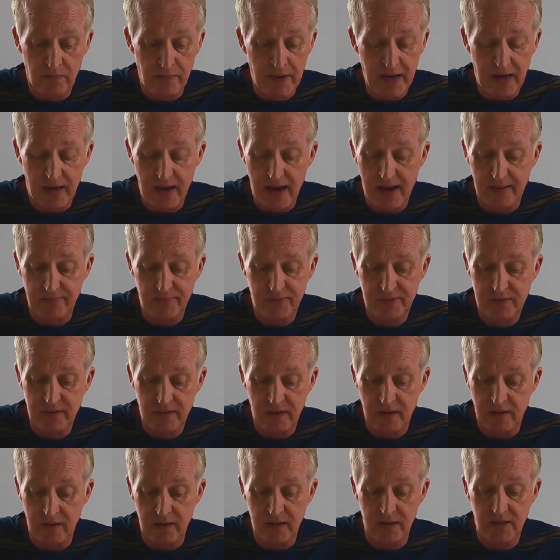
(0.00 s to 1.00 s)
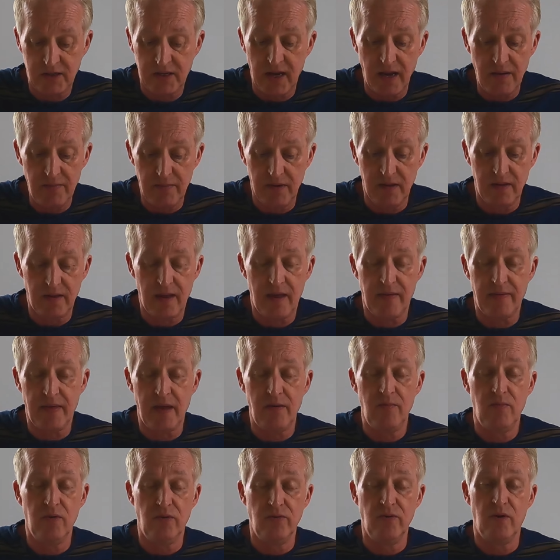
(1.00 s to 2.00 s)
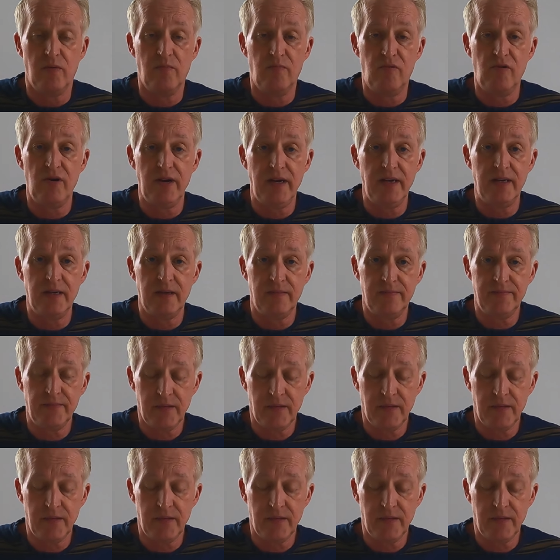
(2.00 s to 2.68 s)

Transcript: make a statement that they will not breed.